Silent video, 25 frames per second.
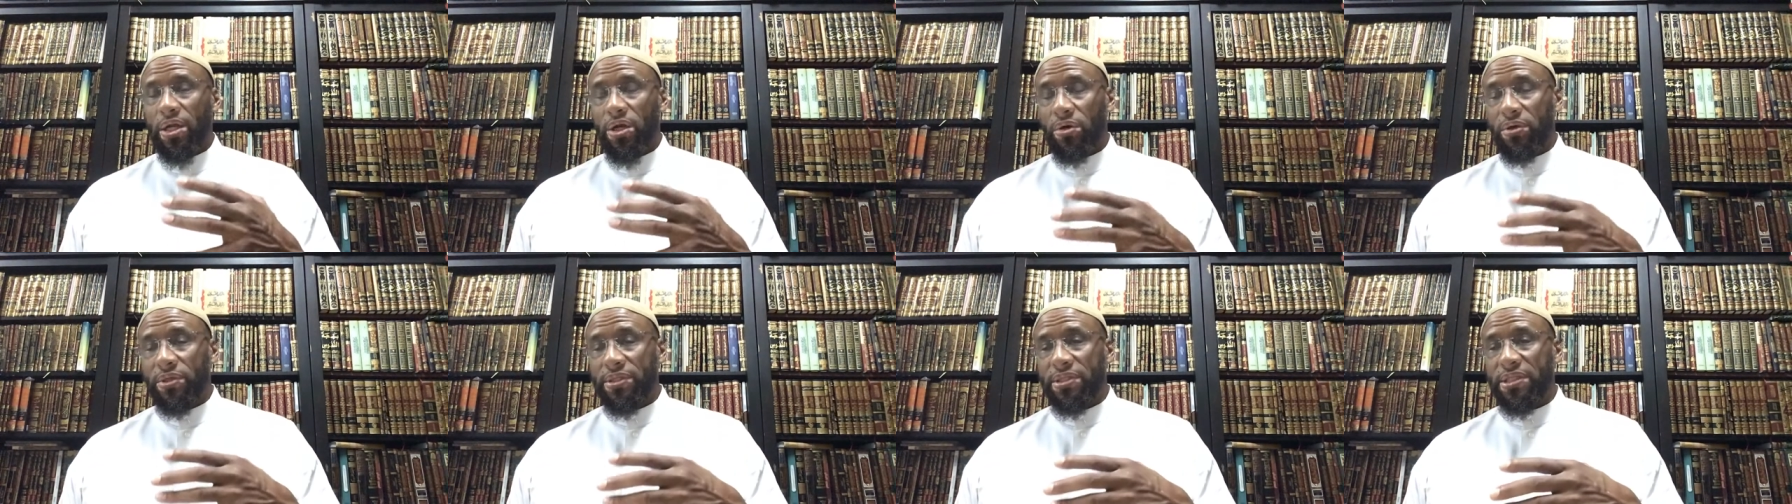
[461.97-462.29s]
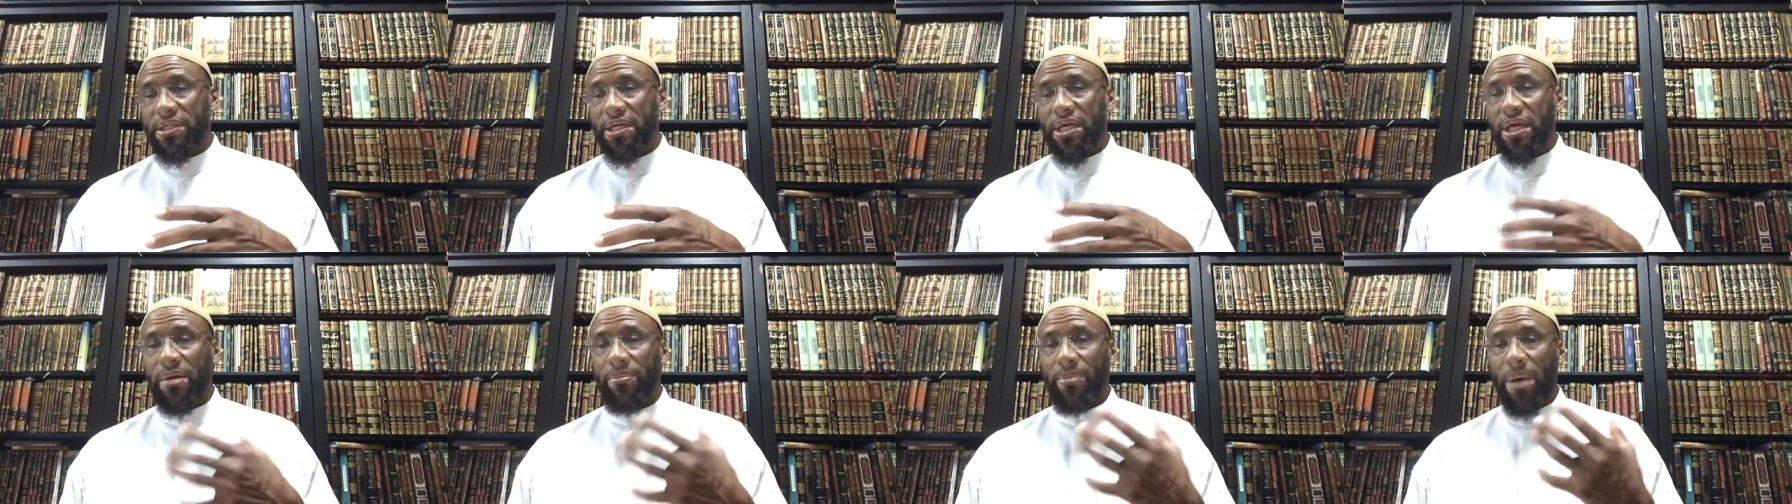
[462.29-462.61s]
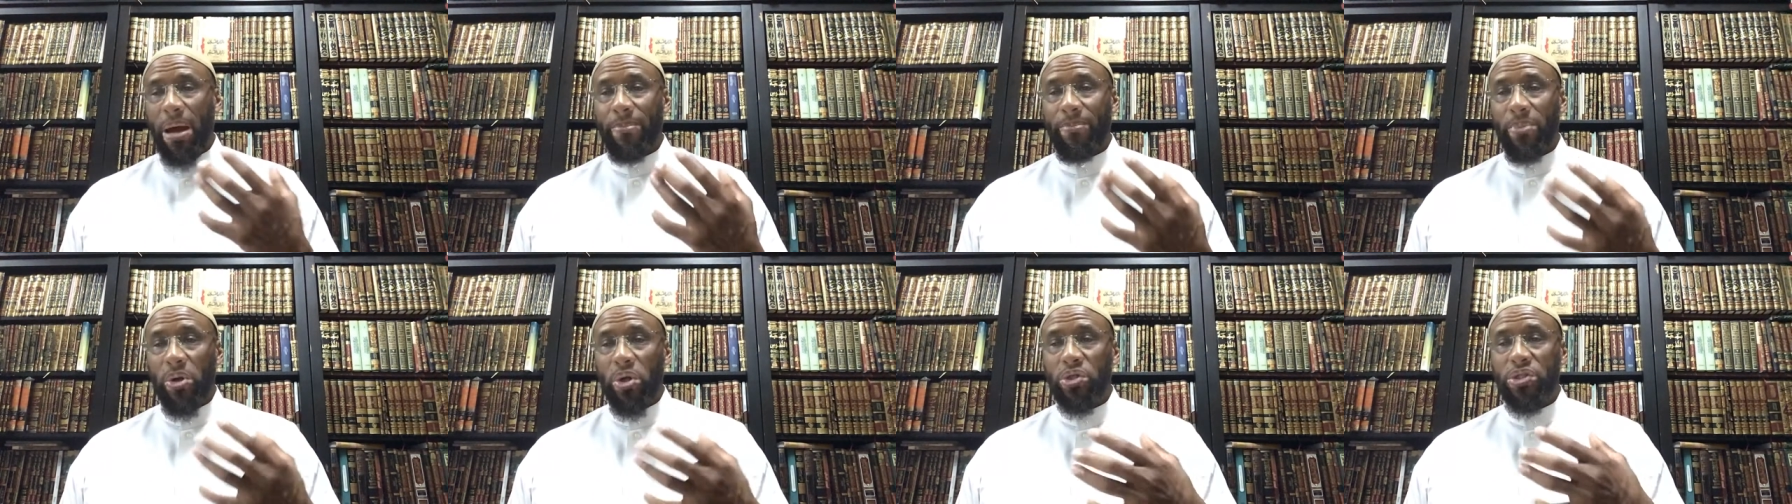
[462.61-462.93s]
you know,
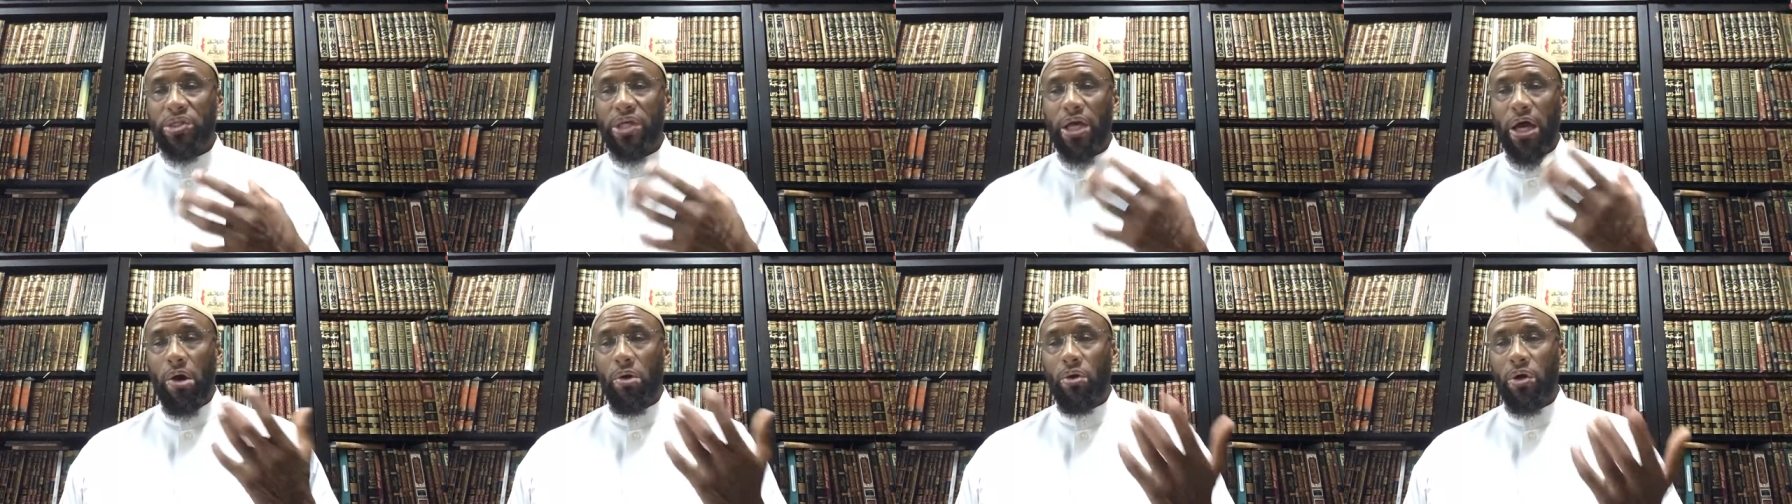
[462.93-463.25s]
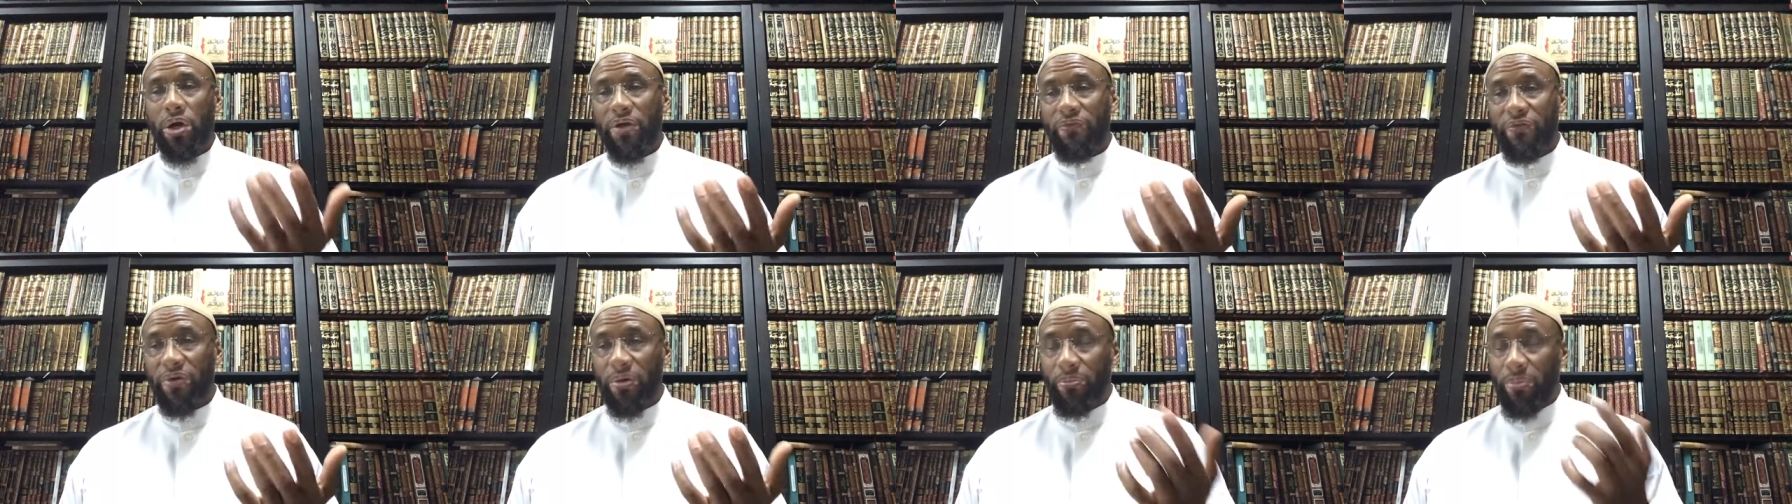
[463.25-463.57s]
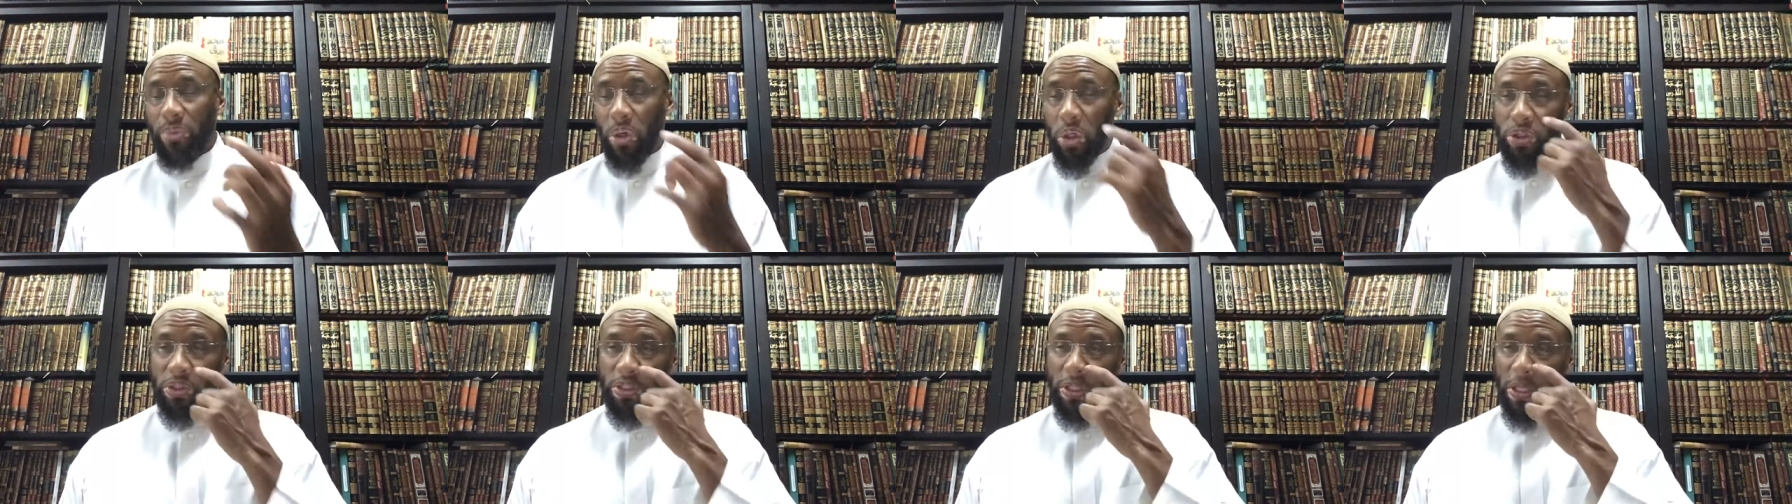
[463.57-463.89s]
seeking my mercy, I will give
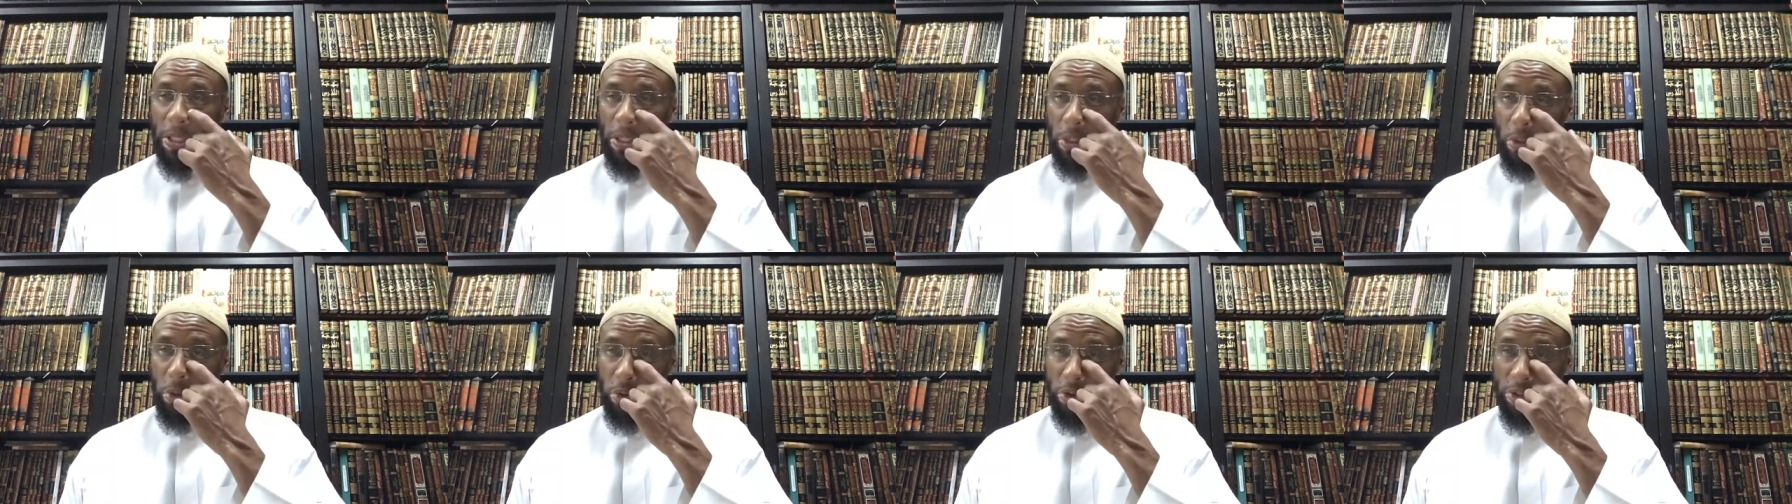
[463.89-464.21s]
him mercy,